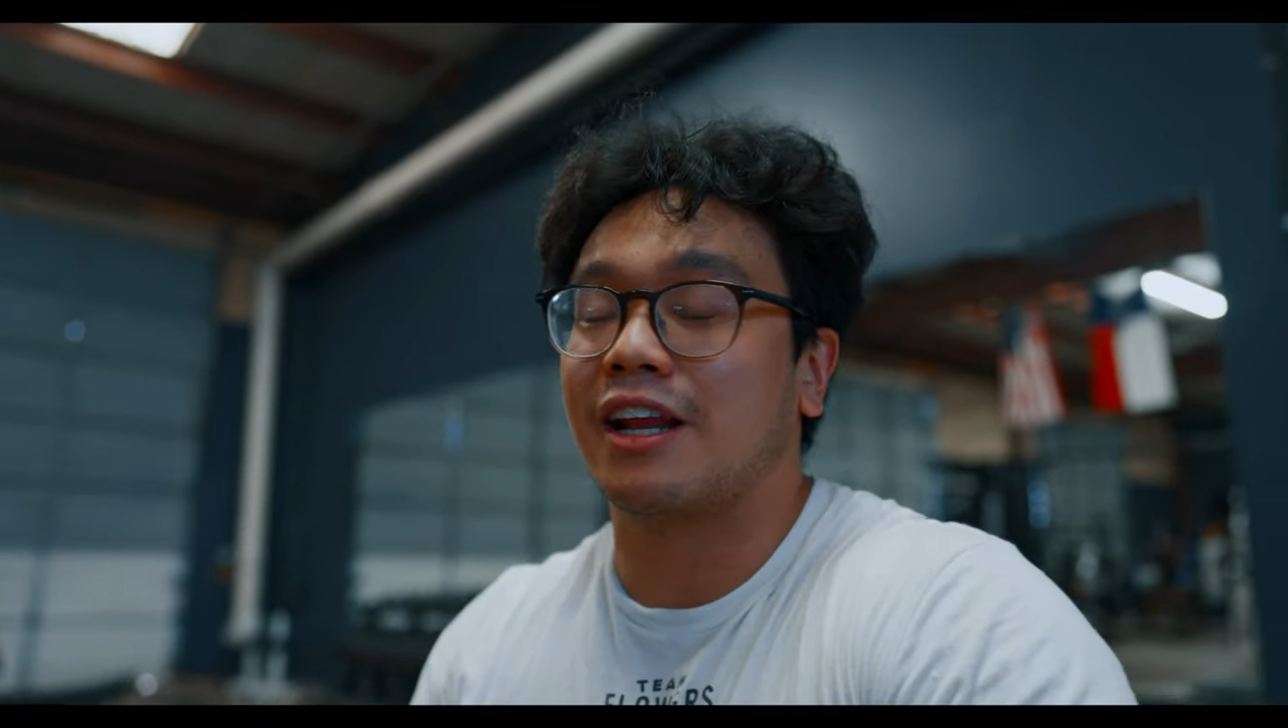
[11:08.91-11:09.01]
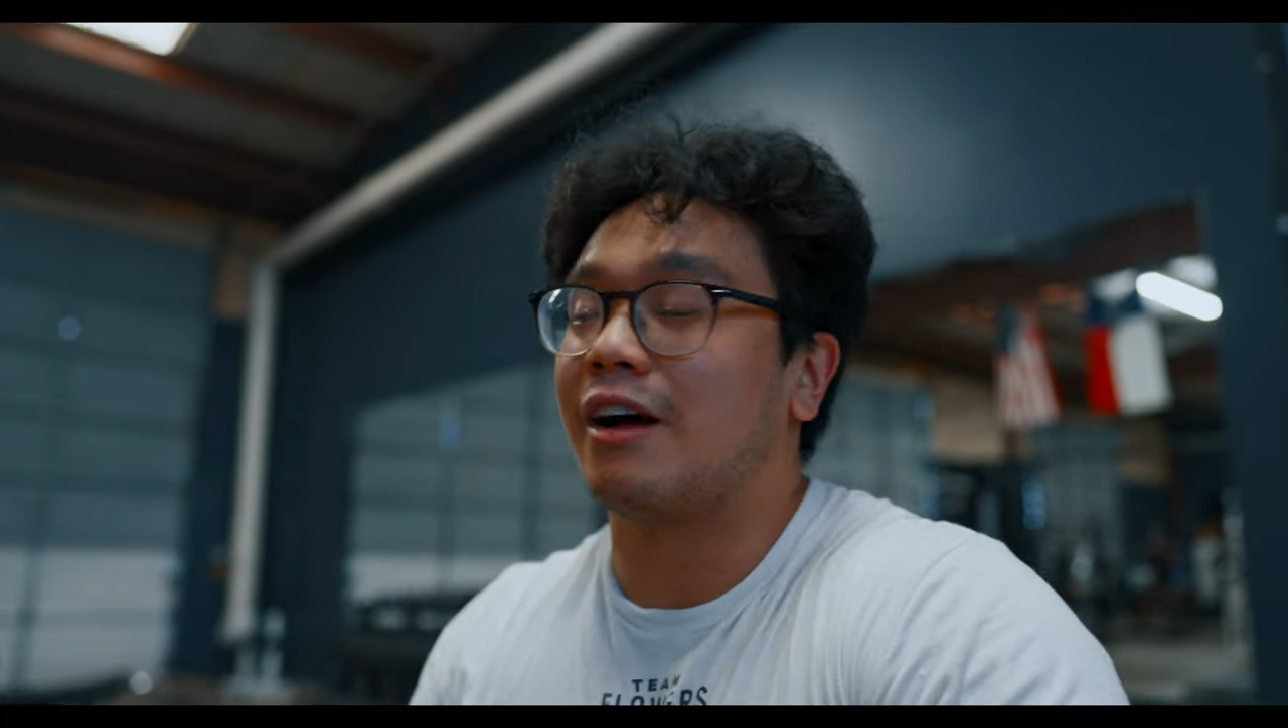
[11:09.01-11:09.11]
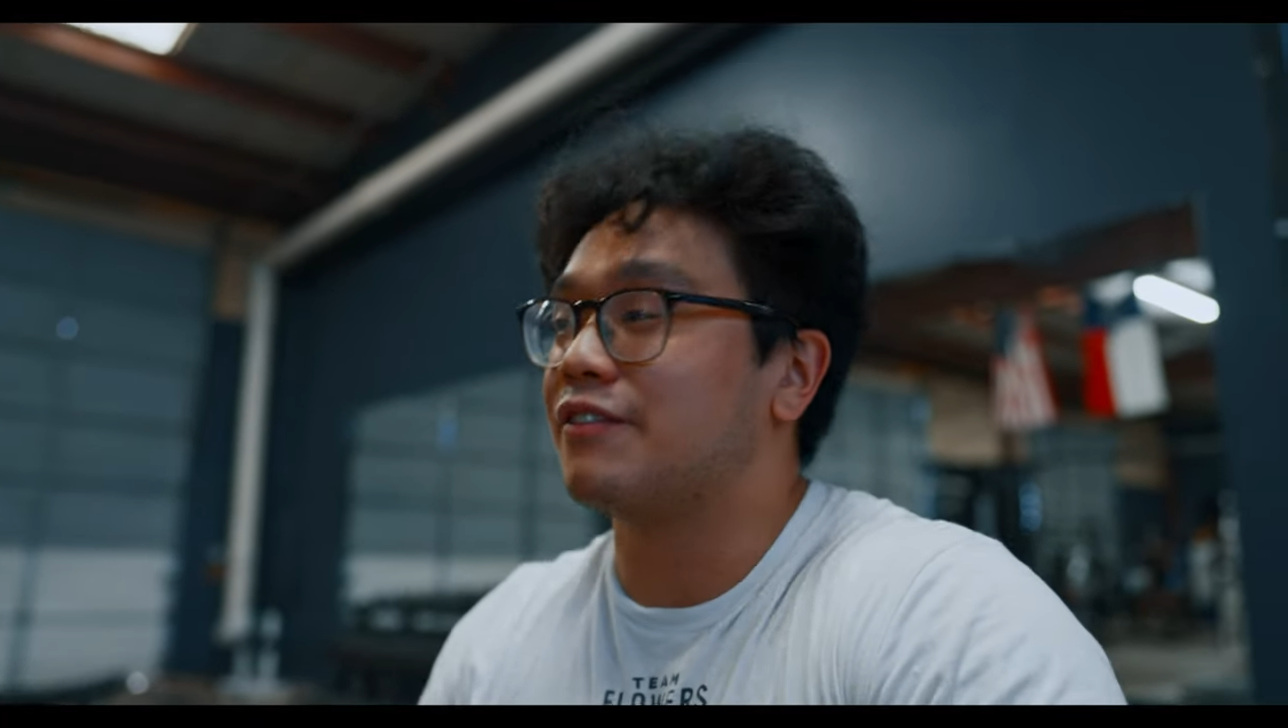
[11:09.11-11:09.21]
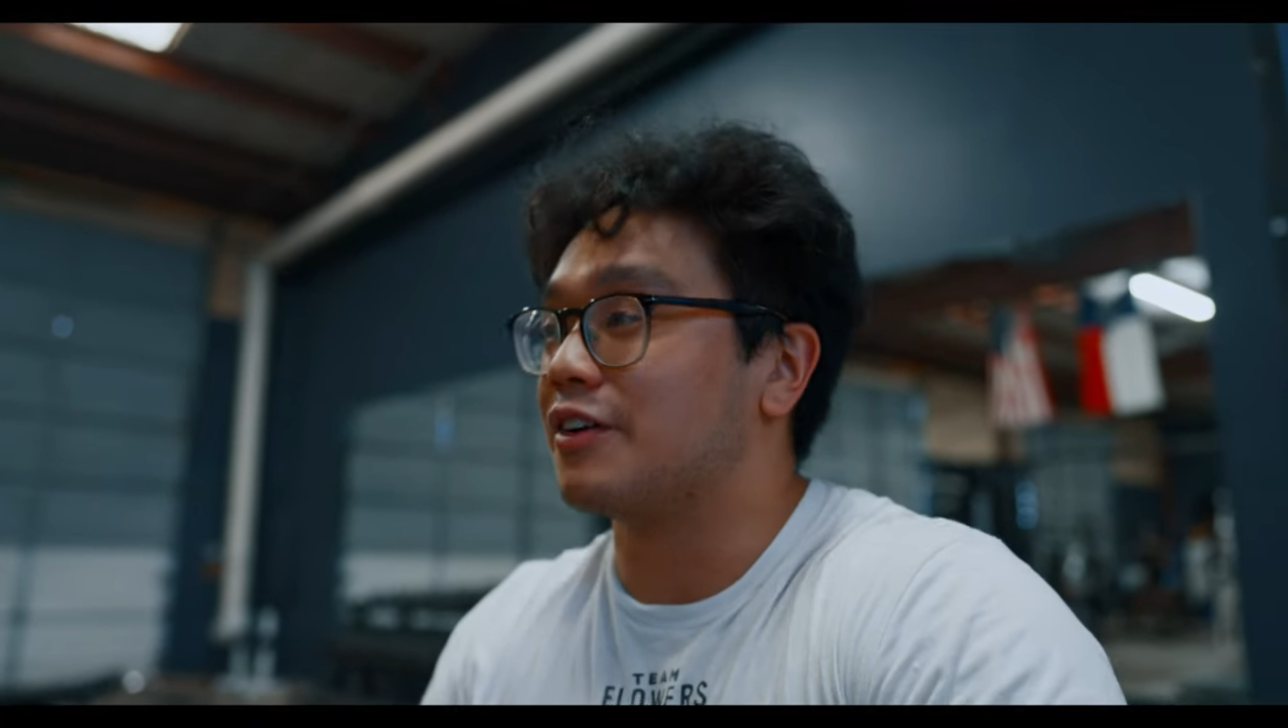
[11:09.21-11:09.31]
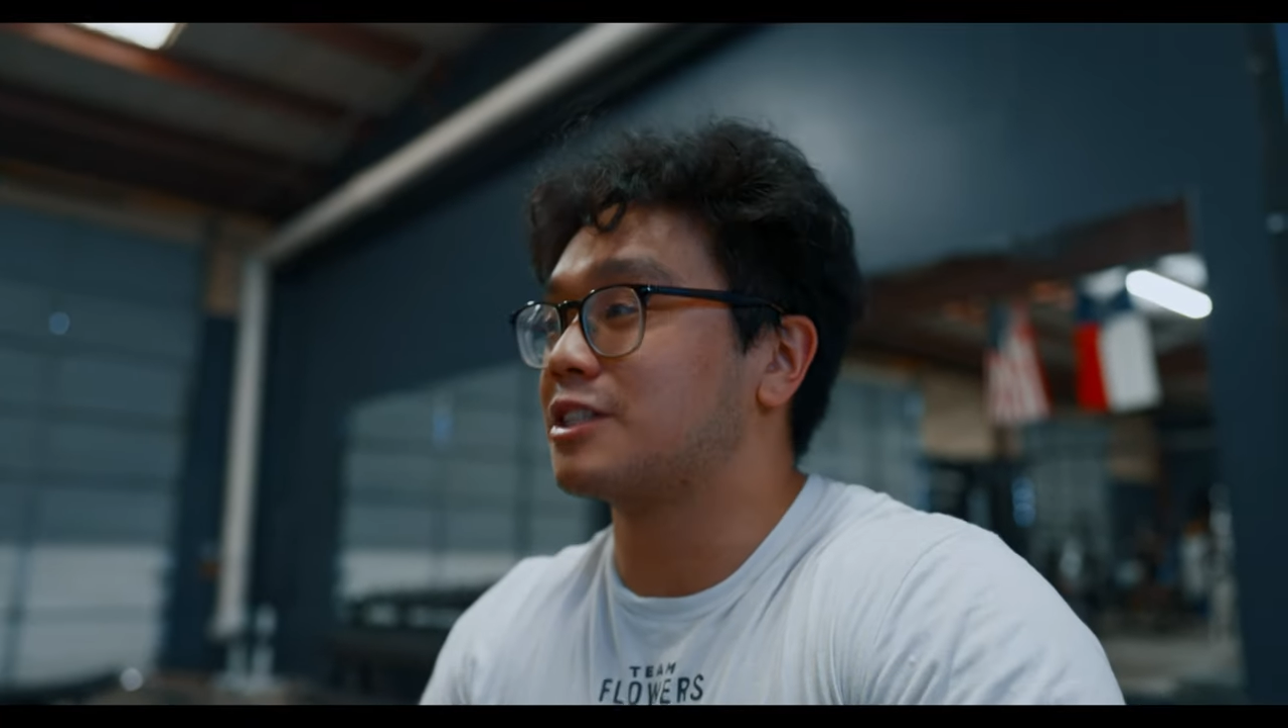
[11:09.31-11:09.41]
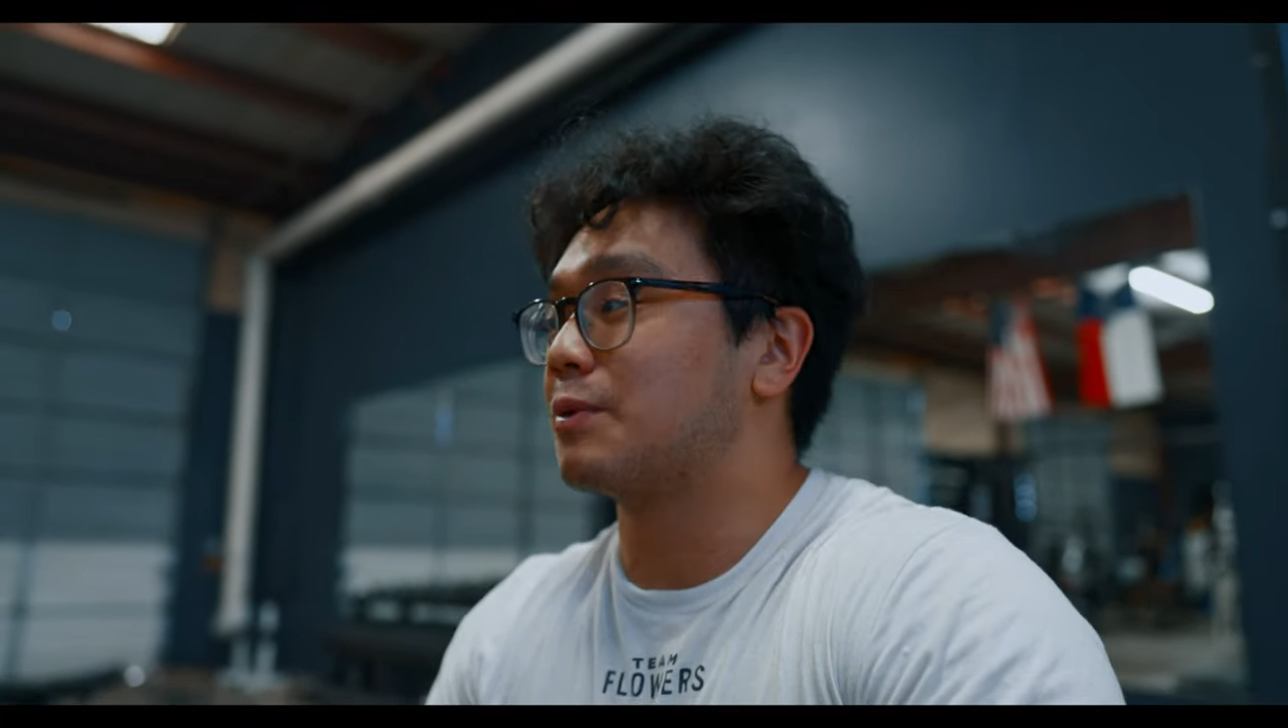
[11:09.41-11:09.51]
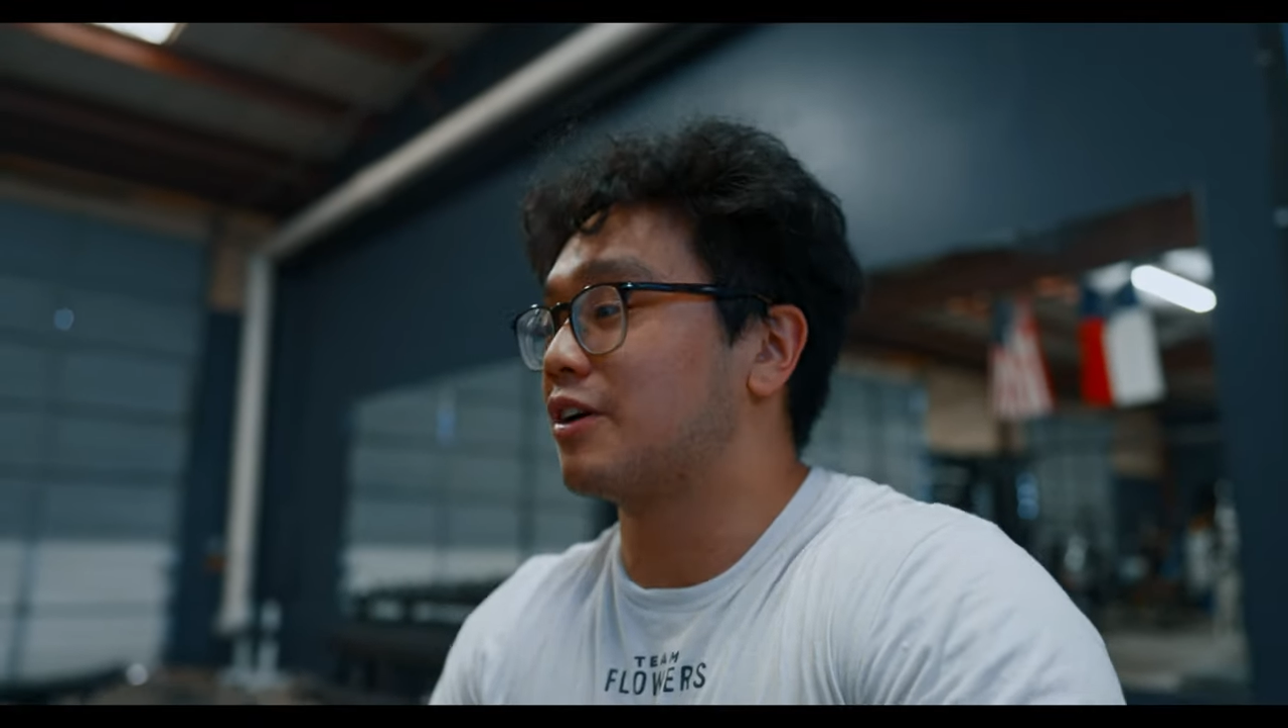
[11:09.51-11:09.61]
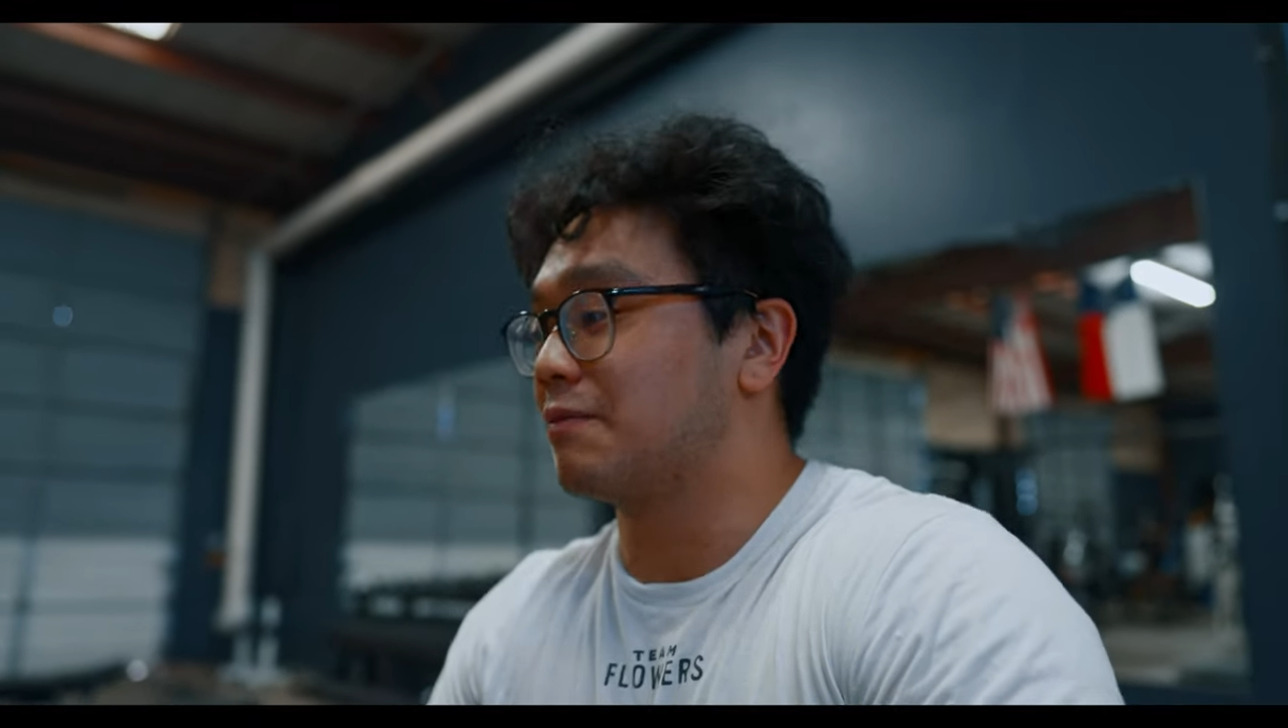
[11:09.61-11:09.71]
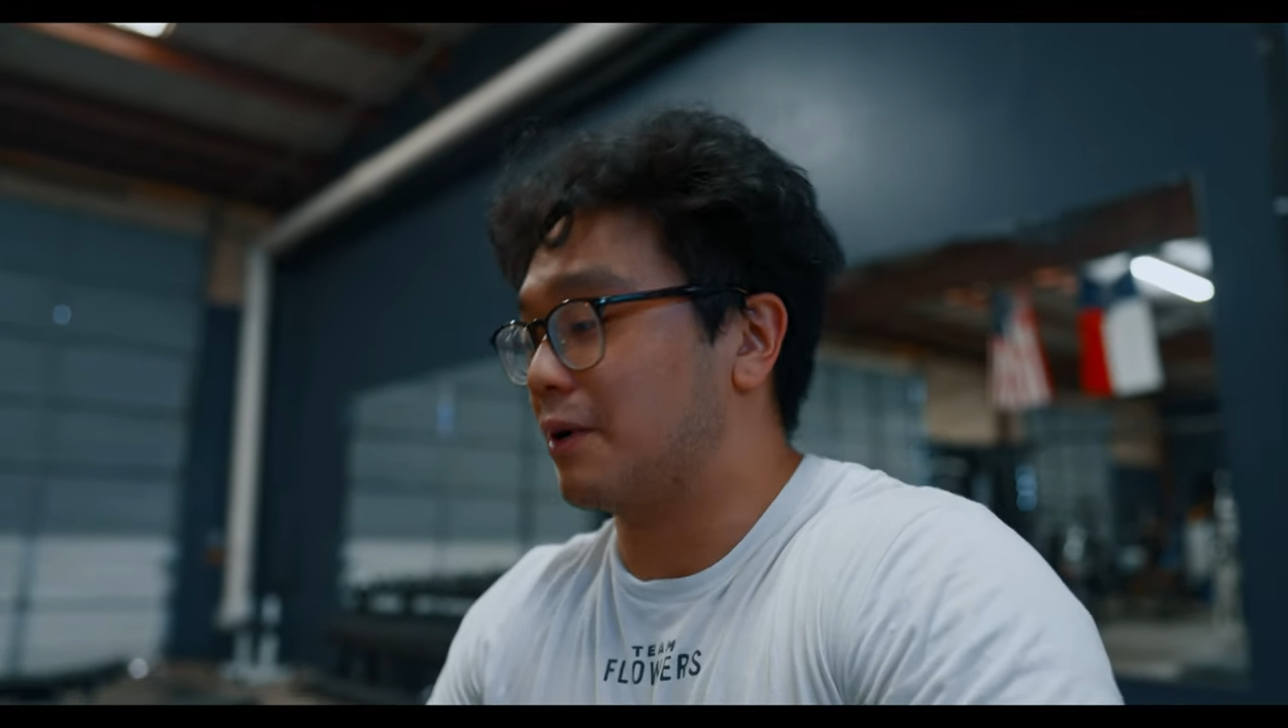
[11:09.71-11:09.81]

then I'm fully supportive.